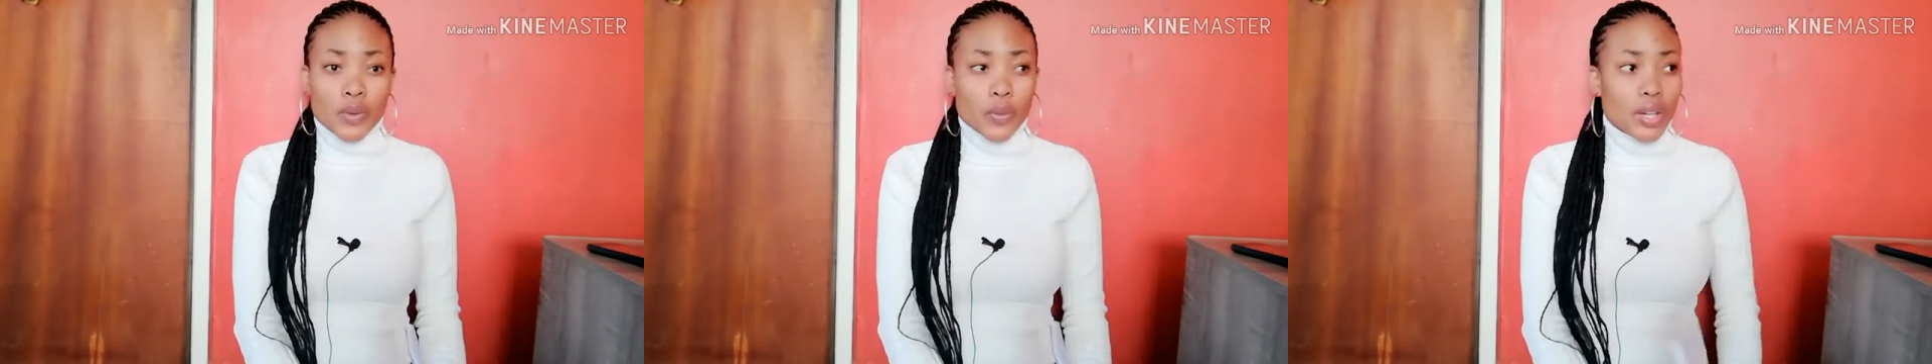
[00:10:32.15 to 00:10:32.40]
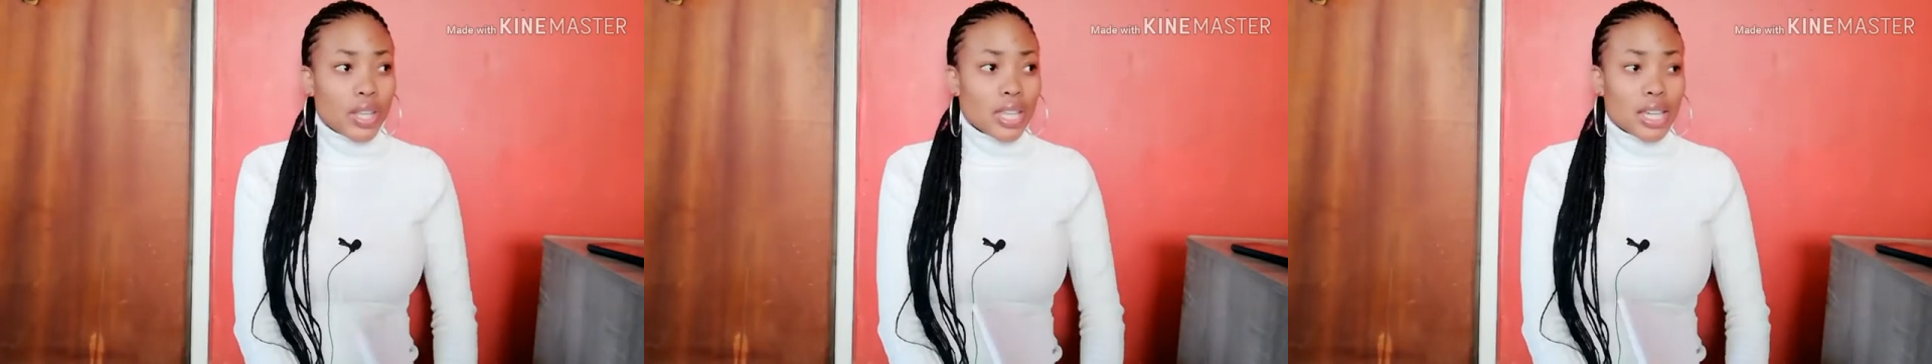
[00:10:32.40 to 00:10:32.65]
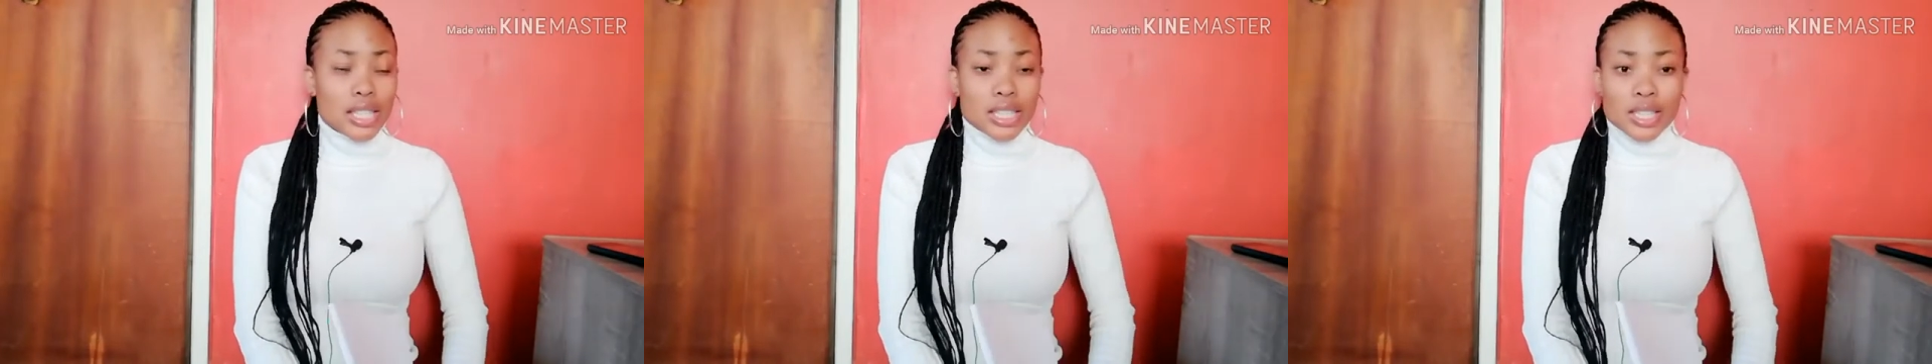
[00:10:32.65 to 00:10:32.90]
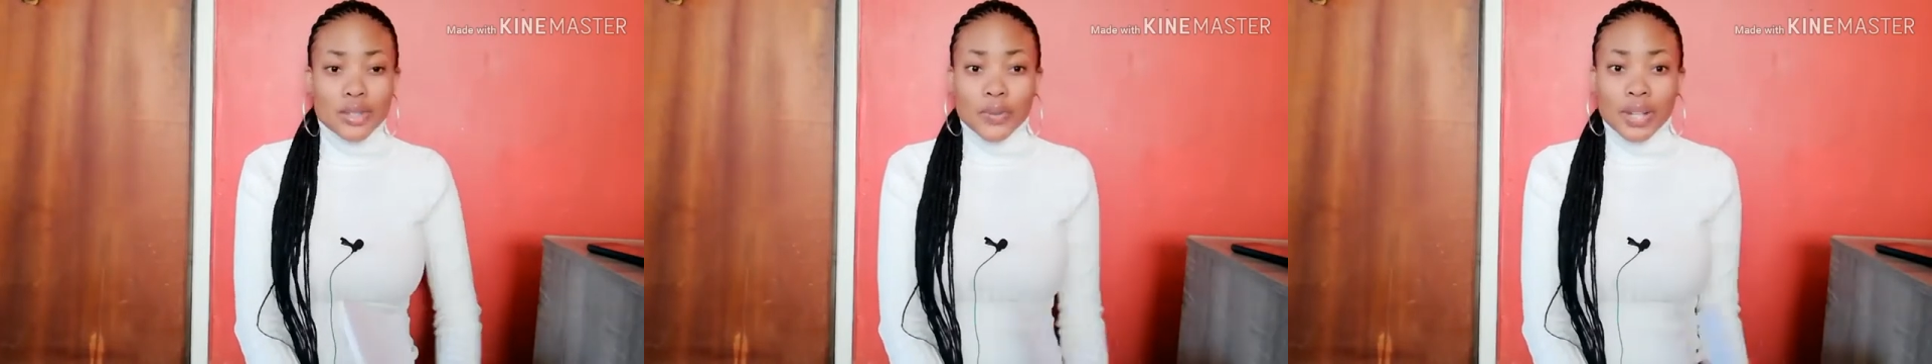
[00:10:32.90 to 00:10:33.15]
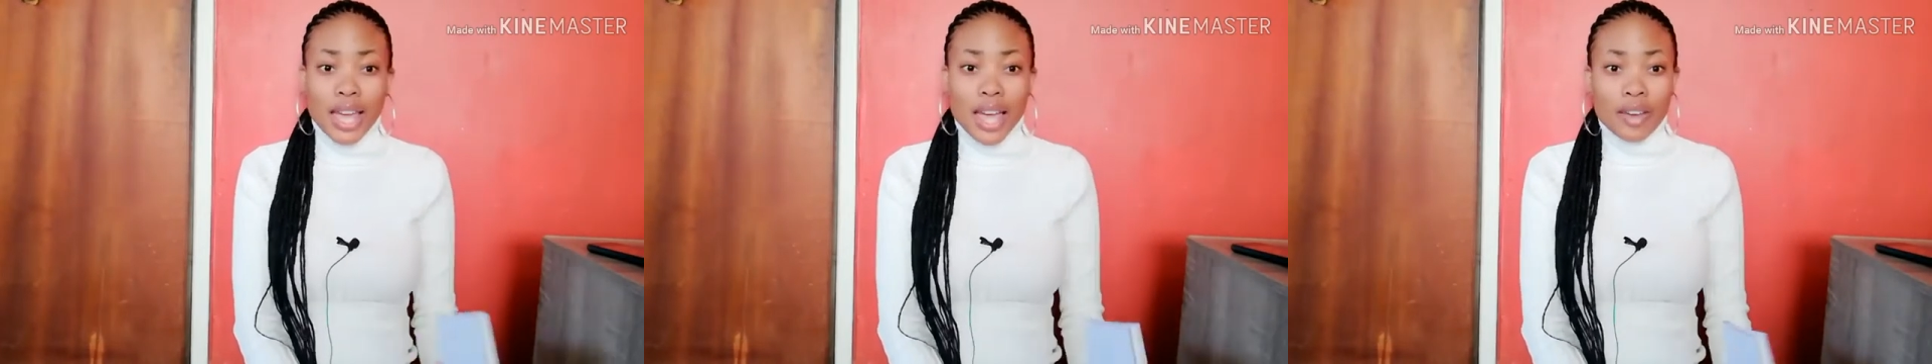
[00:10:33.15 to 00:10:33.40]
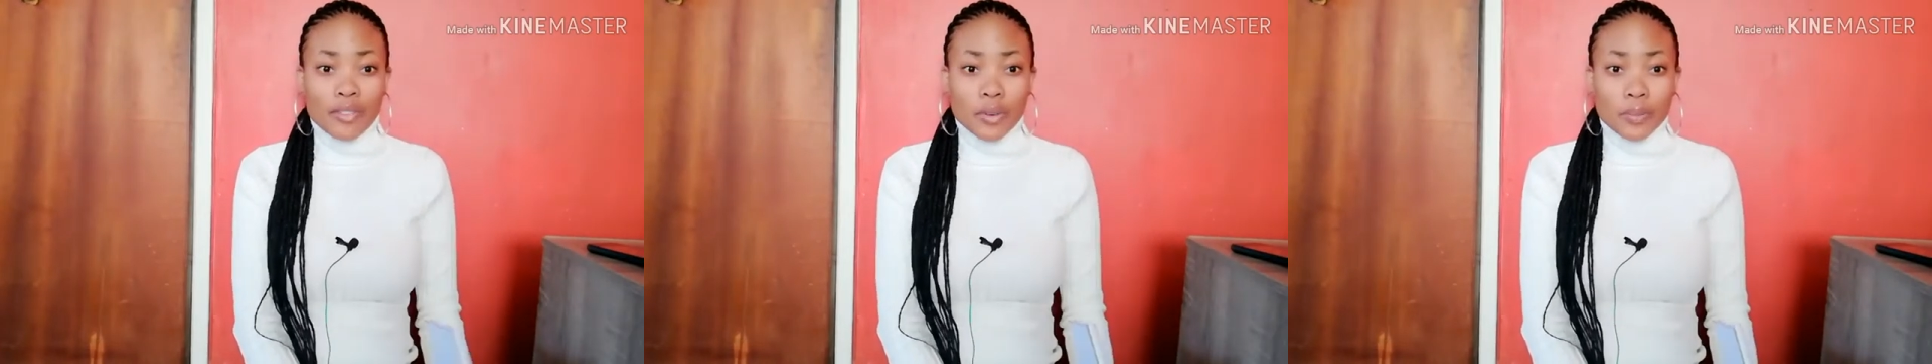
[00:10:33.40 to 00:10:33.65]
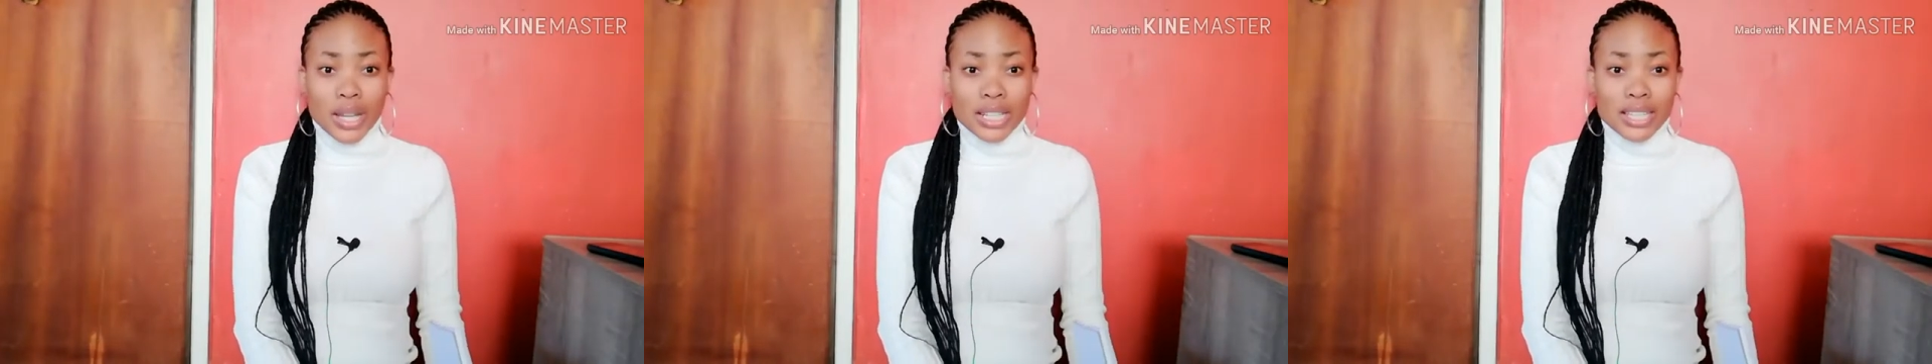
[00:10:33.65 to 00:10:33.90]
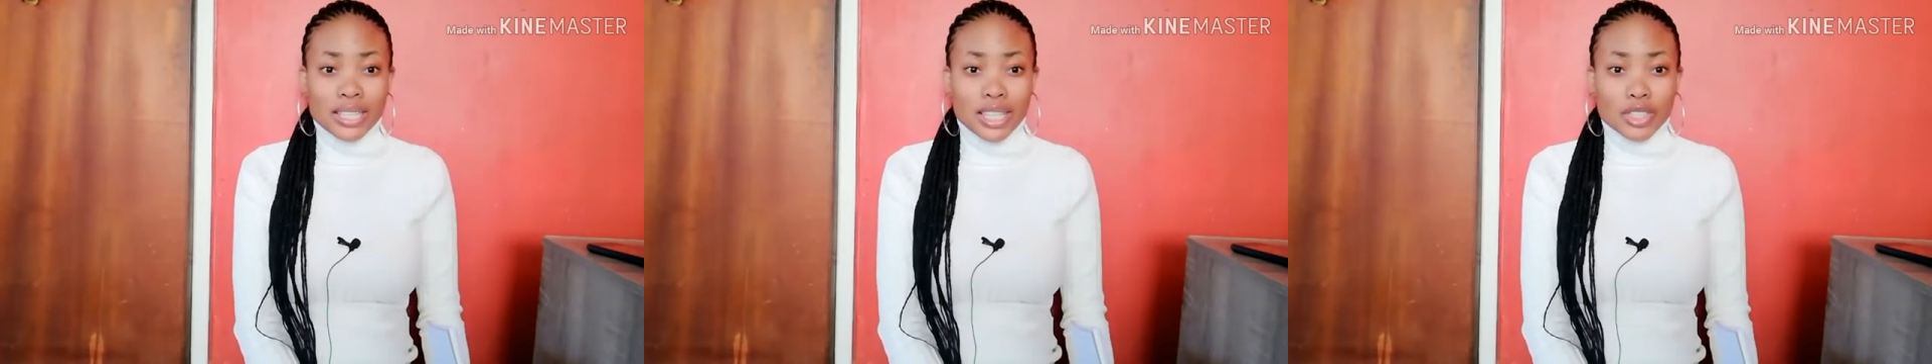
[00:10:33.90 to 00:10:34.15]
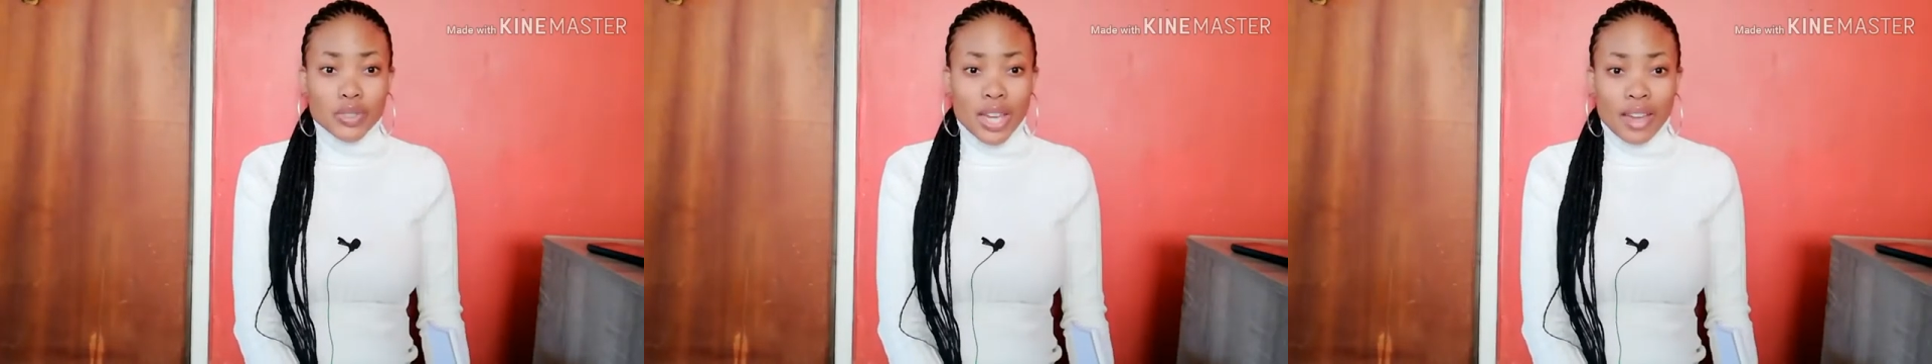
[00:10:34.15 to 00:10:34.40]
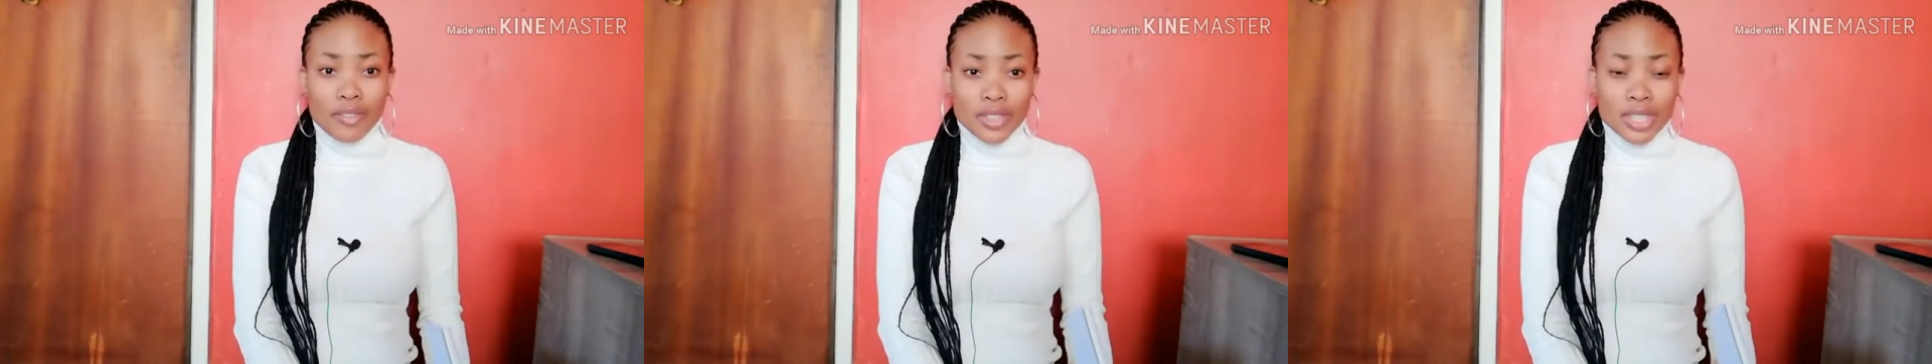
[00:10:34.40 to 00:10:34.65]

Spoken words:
whether it's whatever passion that you have.